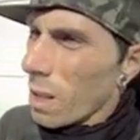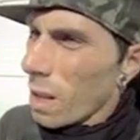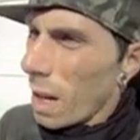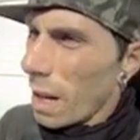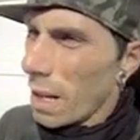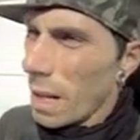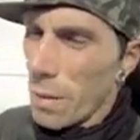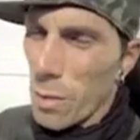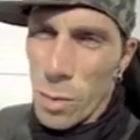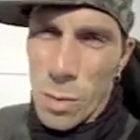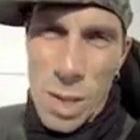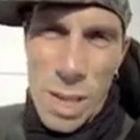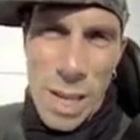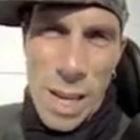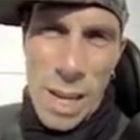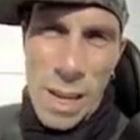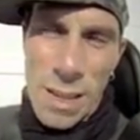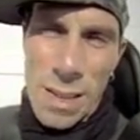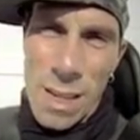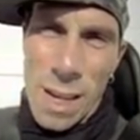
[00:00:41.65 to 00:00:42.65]
I never really
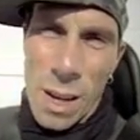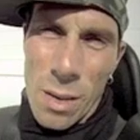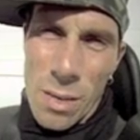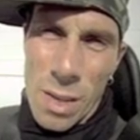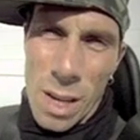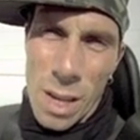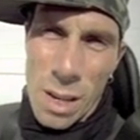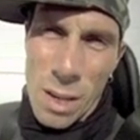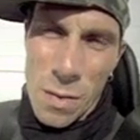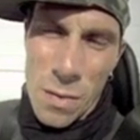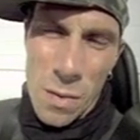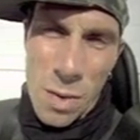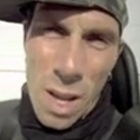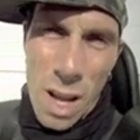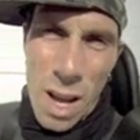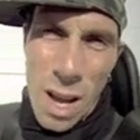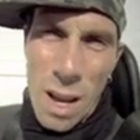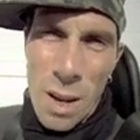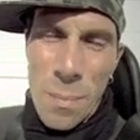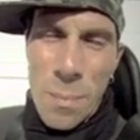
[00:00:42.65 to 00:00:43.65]
had a doubt that I could
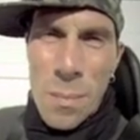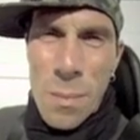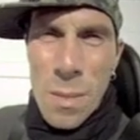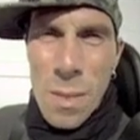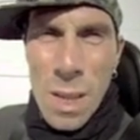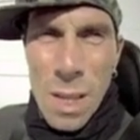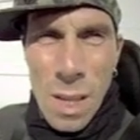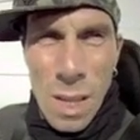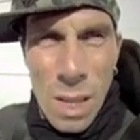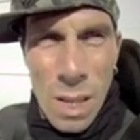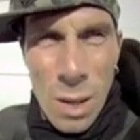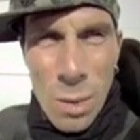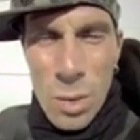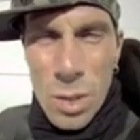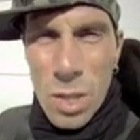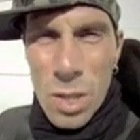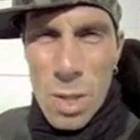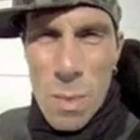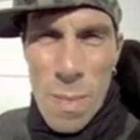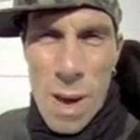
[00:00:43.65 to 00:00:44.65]
fly. It was
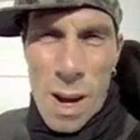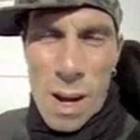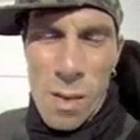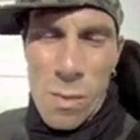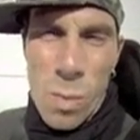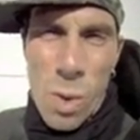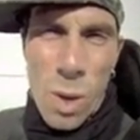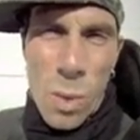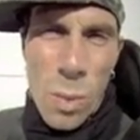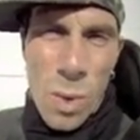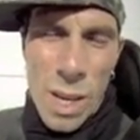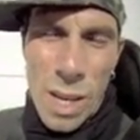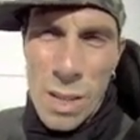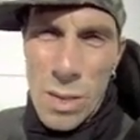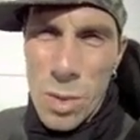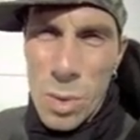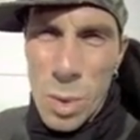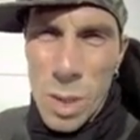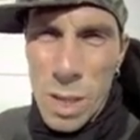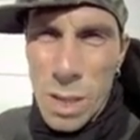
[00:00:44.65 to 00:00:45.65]
just a matter of when would I
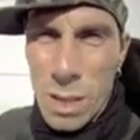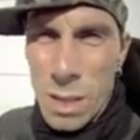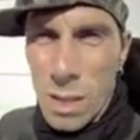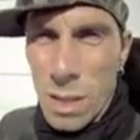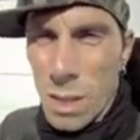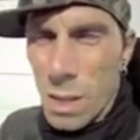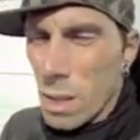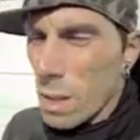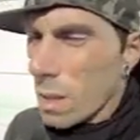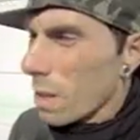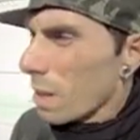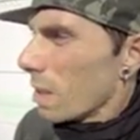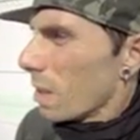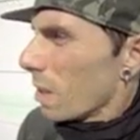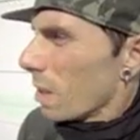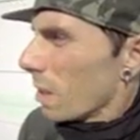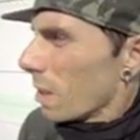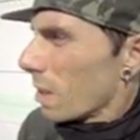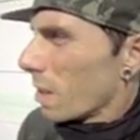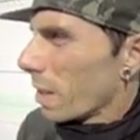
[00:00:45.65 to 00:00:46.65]
do it
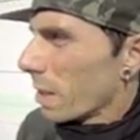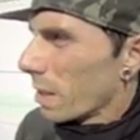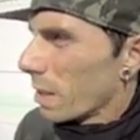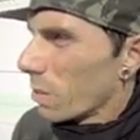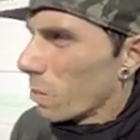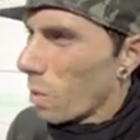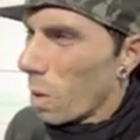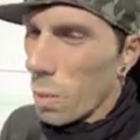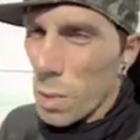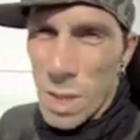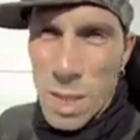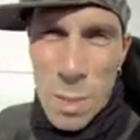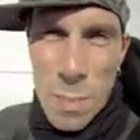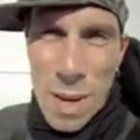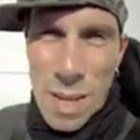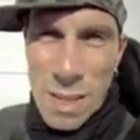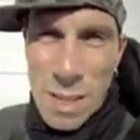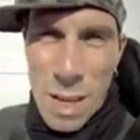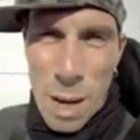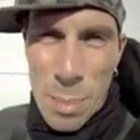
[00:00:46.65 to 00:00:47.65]
and what was the
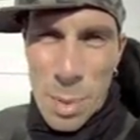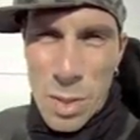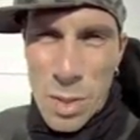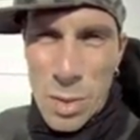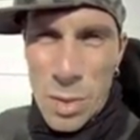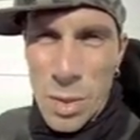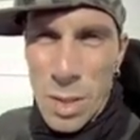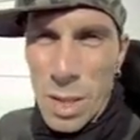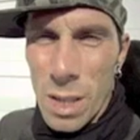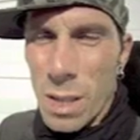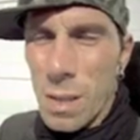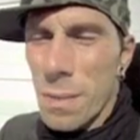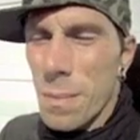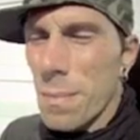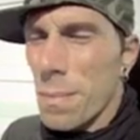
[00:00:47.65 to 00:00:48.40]
best opportunity.